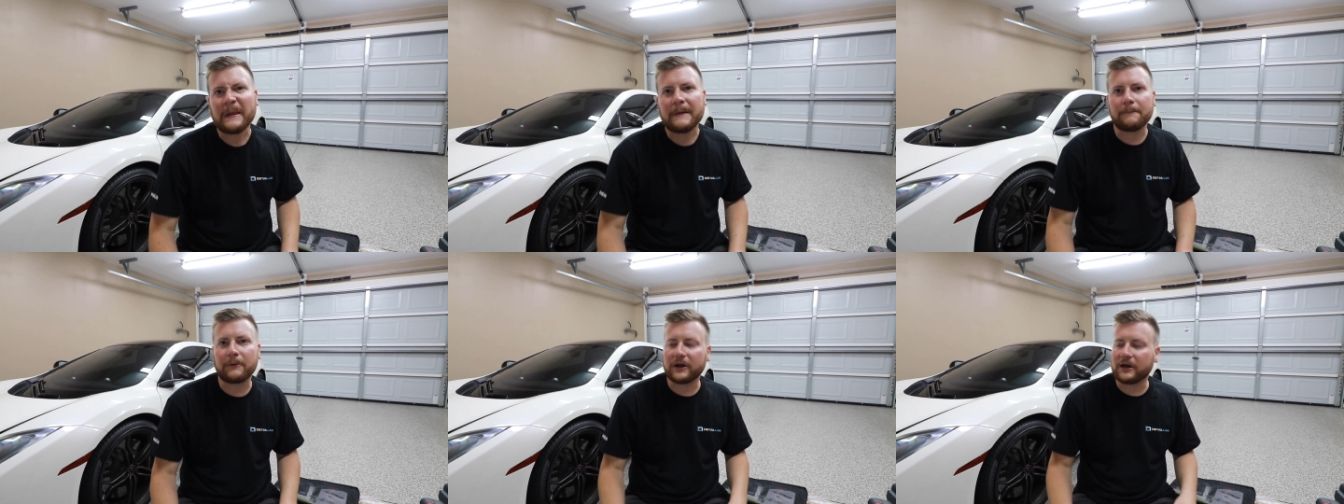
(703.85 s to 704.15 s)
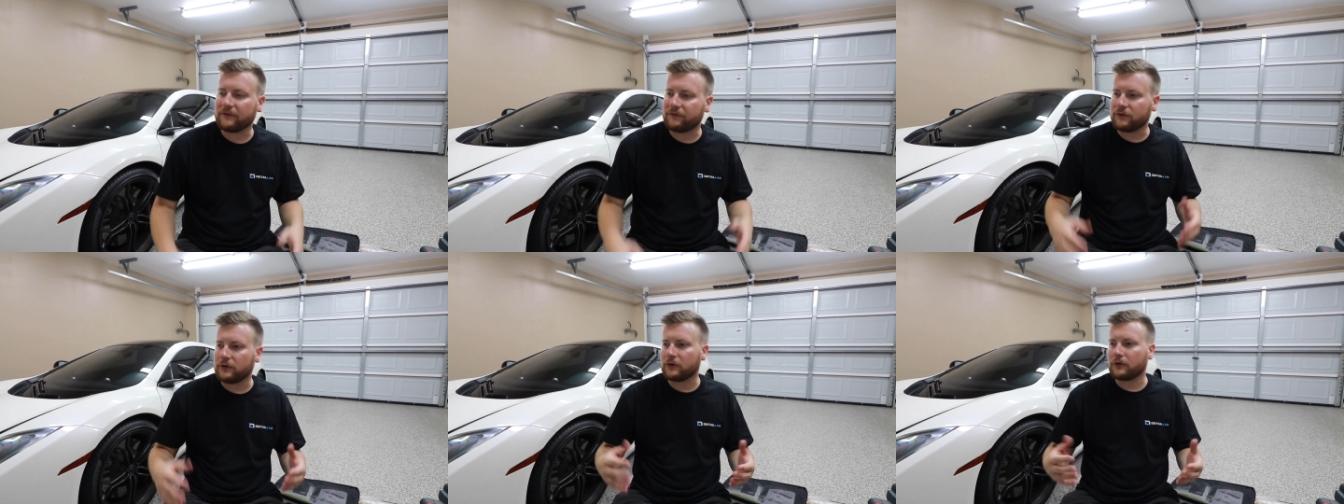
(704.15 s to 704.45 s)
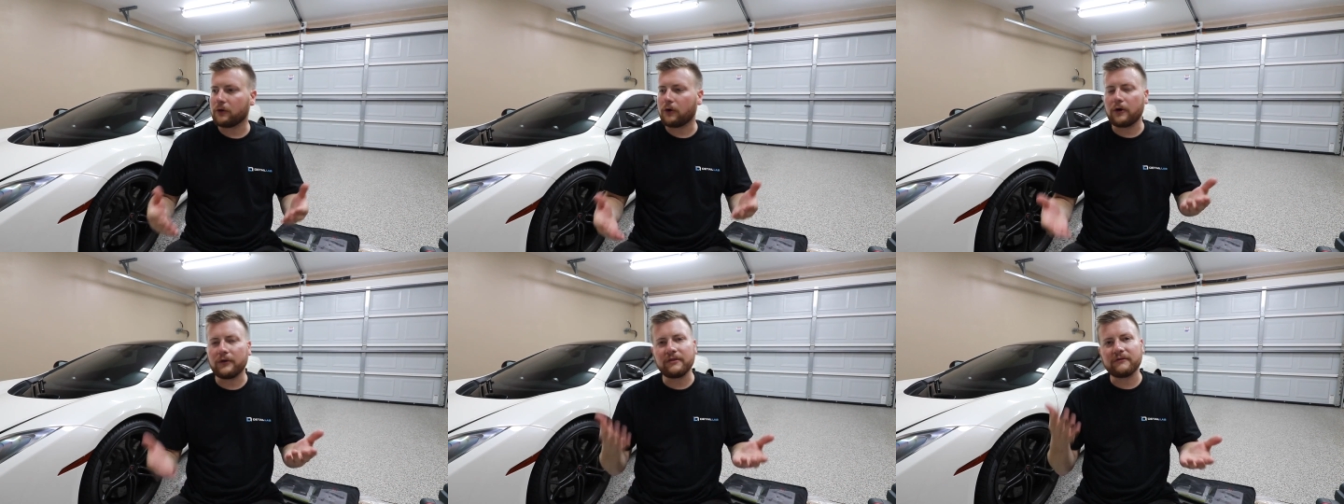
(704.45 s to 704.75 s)
but if
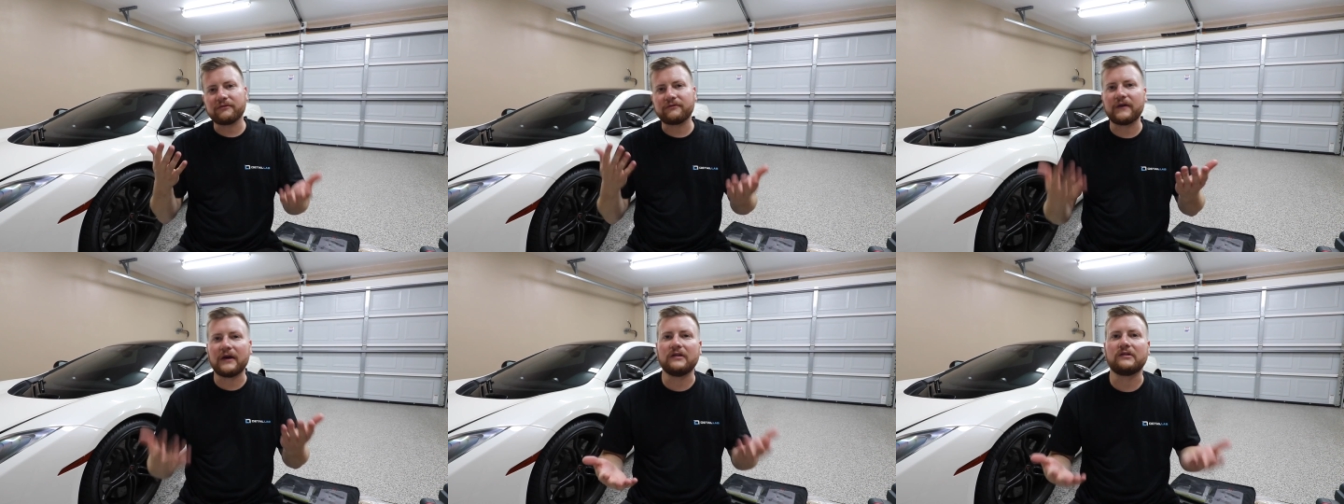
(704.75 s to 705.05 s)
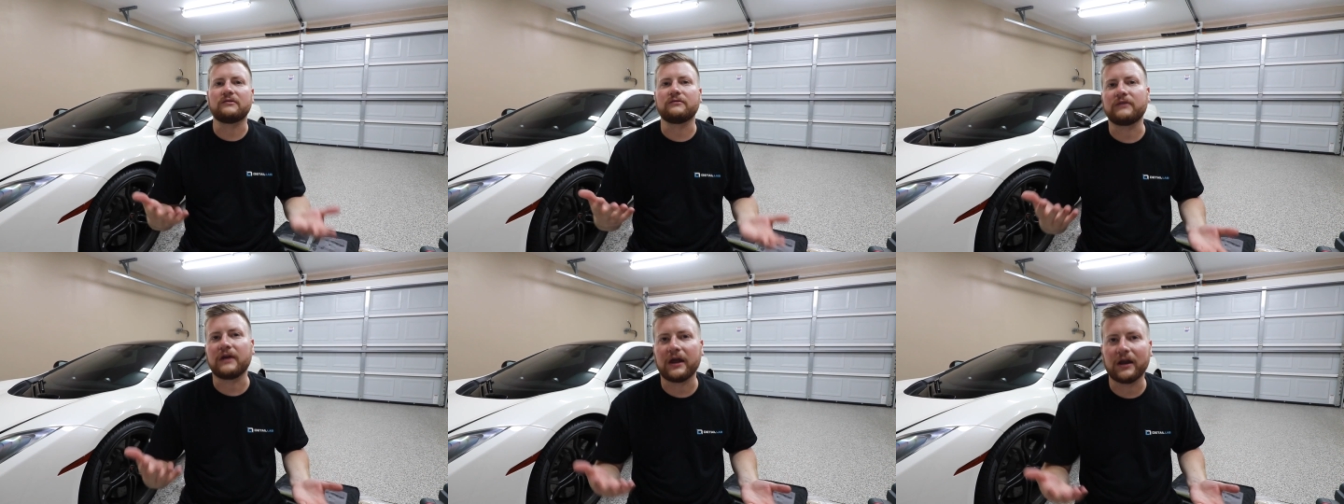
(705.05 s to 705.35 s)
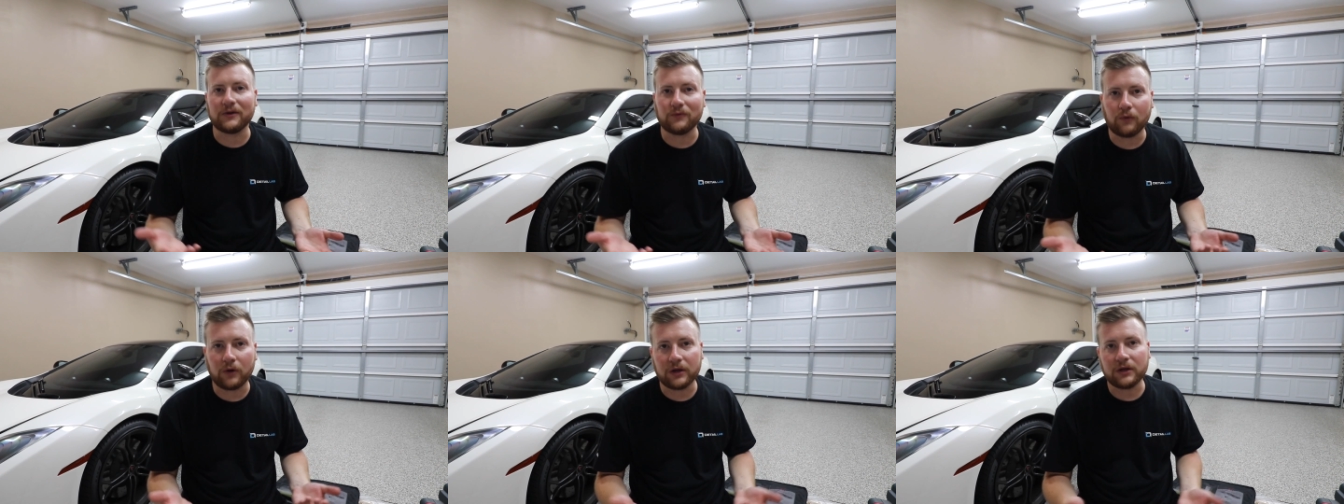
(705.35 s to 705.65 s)
you're on the fence of
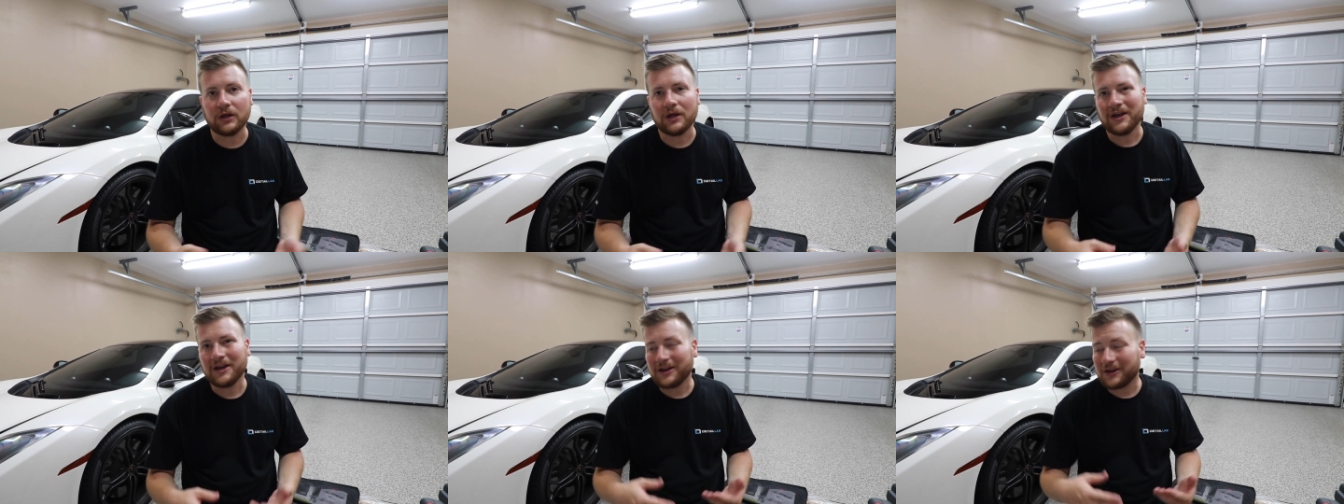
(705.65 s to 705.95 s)
getting one,